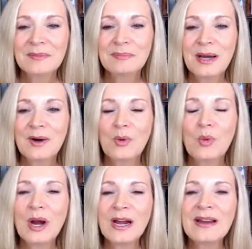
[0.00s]
But
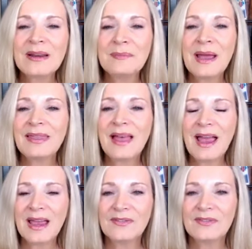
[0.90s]
where in my
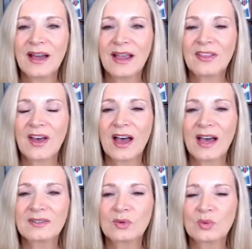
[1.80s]
life, I
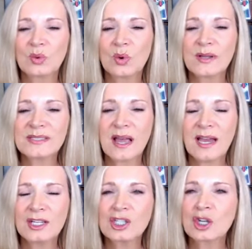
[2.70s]
thought, was
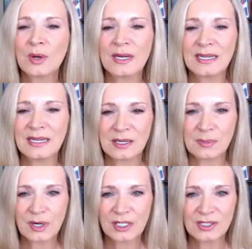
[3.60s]
I showing any
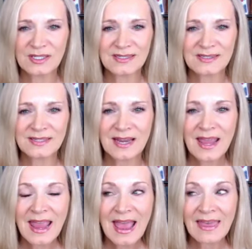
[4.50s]
prejudice?
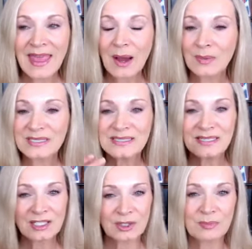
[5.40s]
And that was
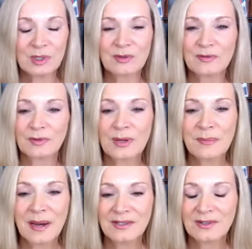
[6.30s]
such a beautiful
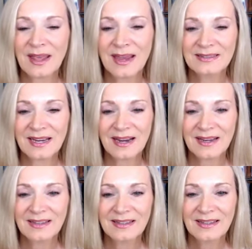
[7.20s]
reminder that day.
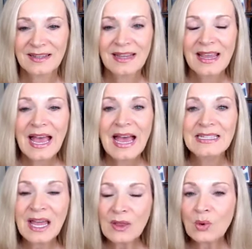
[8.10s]

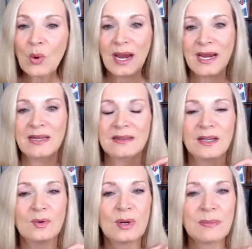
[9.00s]
Another way
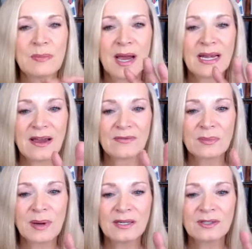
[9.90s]
that we might have
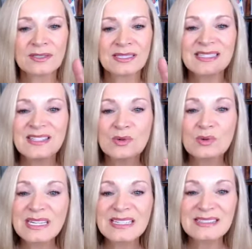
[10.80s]
reminders is
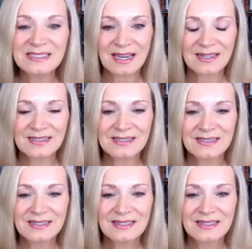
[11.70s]
through insects.